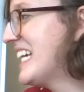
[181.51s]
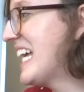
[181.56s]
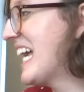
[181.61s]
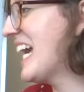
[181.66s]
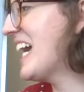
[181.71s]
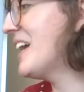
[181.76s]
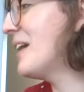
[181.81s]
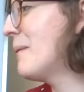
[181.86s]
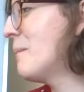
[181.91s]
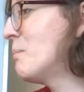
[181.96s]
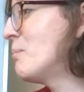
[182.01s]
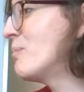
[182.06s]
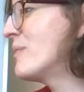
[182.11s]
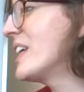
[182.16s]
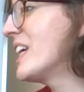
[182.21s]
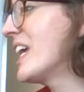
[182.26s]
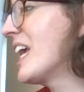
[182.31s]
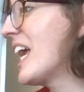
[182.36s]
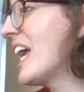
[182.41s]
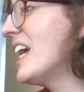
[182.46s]

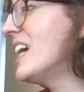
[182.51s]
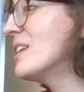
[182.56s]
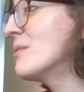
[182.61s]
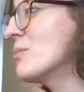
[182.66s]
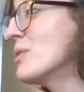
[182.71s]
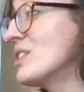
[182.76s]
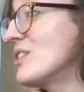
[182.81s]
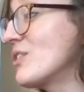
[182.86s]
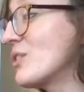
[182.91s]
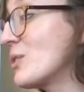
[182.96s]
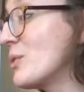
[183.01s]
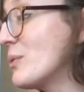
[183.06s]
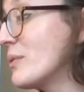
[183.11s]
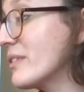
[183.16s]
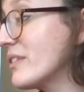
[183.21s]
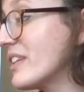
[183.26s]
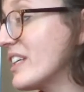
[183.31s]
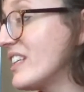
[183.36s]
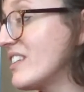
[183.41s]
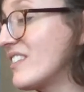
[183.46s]
And what's
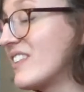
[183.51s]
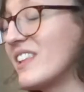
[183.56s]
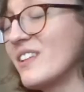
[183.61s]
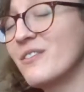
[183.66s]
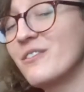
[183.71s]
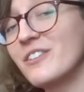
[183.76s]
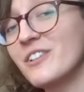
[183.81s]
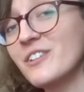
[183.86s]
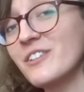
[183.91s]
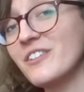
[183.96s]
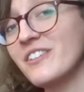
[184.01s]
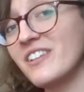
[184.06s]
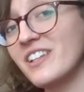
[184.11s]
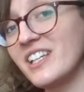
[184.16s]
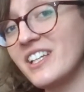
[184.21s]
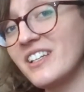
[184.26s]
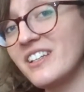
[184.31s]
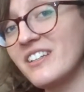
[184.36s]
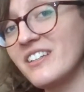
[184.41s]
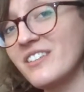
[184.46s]
cool is the
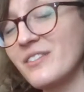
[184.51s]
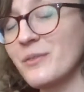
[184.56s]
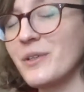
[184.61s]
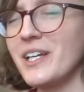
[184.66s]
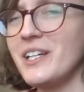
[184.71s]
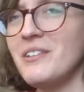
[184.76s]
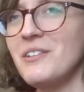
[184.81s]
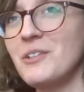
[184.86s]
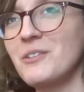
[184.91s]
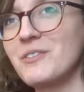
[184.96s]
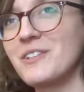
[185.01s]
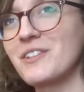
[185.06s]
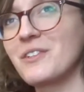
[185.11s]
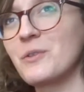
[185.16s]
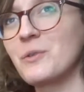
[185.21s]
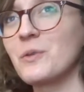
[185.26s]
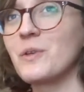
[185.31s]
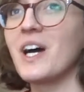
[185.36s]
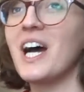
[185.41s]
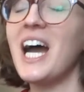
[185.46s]
verses. I don't know if it's
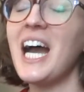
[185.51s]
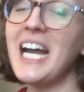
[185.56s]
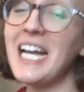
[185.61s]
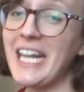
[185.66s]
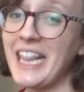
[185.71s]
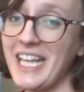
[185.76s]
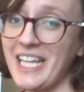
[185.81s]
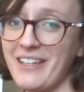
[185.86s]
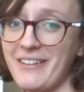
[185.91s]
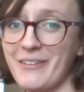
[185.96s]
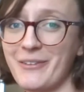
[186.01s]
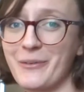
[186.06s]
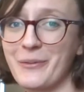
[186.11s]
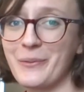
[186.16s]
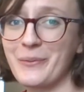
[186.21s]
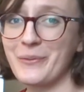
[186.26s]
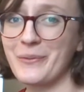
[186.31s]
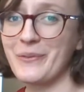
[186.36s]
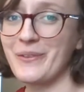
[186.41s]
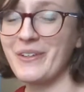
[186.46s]
cool. I think it's
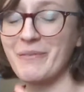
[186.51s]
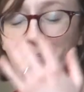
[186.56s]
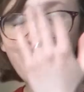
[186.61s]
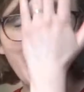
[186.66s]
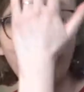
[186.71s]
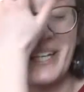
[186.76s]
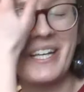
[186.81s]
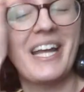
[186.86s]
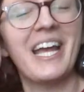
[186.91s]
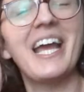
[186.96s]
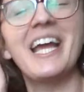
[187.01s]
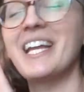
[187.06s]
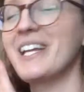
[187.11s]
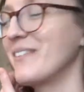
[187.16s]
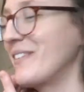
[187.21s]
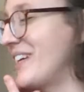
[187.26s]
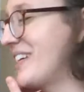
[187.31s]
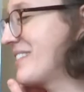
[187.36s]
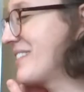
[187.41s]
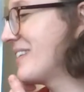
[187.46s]
cool. But
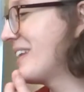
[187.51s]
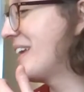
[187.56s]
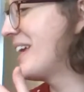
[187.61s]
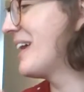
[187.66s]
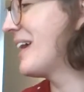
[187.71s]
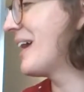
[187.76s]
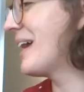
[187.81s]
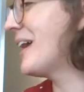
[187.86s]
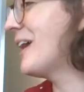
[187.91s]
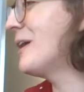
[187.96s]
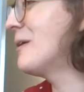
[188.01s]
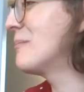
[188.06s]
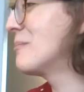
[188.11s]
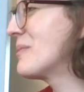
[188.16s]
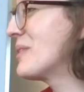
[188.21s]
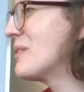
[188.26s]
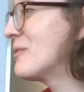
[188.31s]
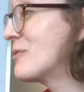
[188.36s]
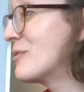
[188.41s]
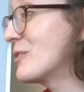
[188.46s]
anyways,
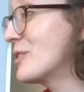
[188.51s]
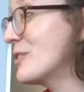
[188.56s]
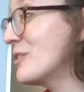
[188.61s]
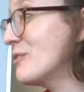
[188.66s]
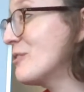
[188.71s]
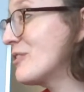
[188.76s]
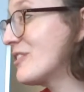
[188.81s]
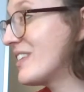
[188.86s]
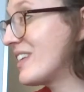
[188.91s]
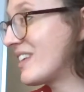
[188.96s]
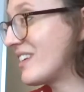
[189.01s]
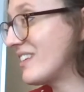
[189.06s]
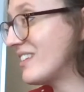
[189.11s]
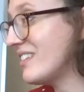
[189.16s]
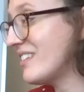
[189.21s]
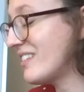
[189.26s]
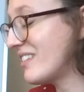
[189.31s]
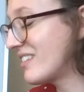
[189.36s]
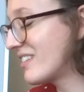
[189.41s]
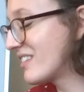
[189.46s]
the
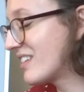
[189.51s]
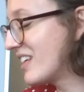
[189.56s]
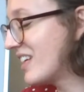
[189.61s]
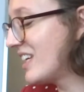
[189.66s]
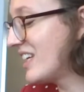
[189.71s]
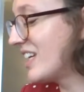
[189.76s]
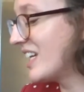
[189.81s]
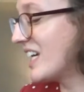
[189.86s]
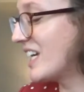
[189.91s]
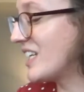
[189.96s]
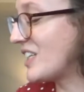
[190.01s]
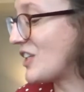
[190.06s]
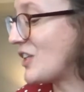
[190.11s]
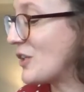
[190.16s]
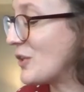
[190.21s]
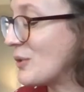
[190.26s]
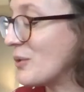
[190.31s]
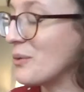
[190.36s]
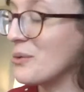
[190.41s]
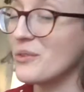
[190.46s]
verses
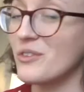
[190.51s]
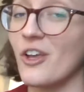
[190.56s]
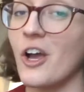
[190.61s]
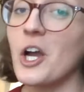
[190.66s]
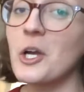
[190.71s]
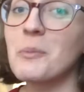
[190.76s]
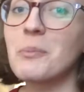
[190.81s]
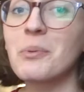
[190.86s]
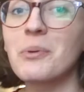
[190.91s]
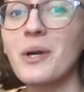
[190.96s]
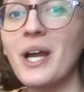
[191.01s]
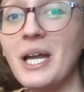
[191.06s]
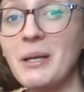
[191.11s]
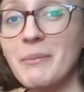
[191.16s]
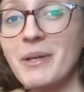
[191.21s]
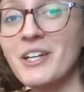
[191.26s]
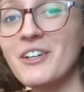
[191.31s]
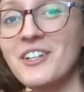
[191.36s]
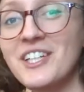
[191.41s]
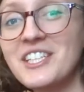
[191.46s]
use our
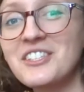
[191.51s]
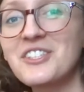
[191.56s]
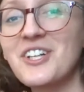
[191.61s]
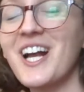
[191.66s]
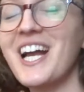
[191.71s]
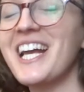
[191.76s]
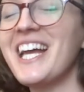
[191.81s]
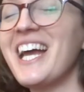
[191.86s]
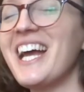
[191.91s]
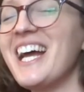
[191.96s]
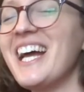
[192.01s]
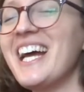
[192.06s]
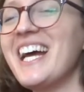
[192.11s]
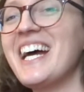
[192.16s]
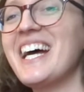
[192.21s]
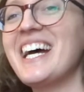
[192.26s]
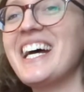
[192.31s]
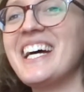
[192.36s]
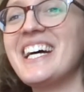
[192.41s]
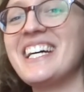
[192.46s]
primary
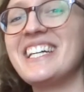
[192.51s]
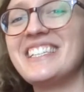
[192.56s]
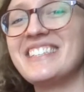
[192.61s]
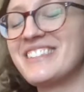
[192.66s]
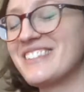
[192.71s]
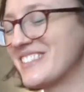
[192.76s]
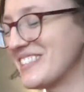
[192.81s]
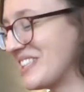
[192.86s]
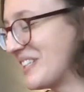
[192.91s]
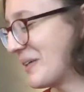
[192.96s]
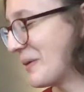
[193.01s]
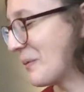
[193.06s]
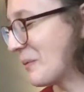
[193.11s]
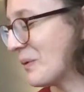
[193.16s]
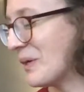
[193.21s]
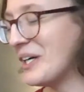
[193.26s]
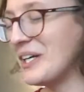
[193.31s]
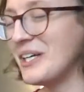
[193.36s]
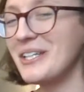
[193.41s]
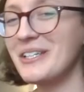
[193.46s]
triads,
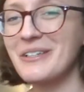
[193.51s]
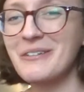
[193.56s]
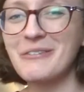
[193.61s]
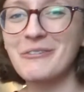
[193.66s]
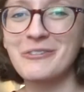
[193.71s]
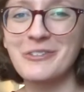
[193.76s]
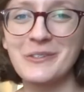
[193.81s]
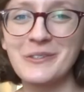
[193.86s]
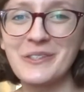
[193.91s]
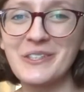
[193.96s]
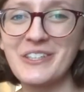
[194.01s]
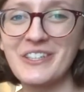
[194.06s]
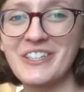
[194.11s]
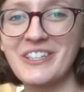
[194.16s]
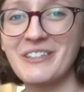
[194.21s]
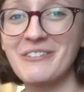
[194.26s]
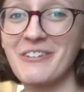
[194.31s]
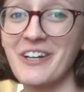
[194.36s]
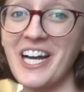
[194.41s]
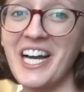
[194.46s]
1,
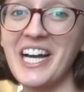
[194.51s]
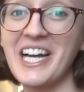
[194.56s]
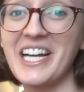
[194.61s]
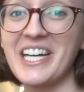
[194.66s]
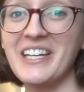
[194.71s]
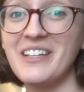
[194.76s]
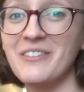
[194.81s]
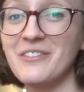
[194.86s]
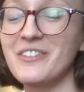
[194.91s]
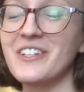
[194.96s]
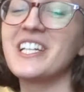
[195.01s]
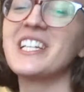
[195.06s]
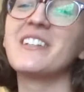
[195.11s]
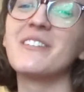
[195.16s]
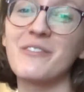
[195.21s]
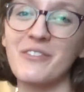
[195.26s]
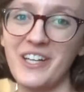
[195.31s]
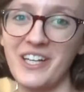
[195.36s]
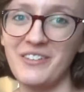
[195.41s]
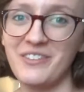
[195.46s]
4, 5, and
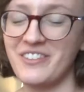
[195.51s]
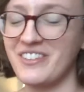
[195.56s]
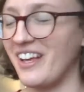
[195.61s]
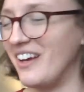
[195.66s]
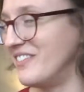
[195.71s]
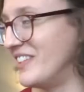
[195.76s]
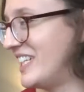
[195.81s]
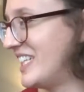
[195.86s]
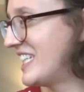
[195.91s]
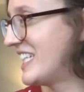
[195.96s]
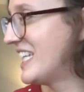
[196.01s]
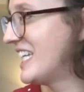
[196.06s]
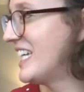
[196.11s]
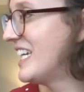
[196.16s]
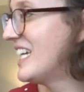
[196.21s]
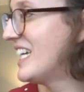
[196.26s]
5, 7.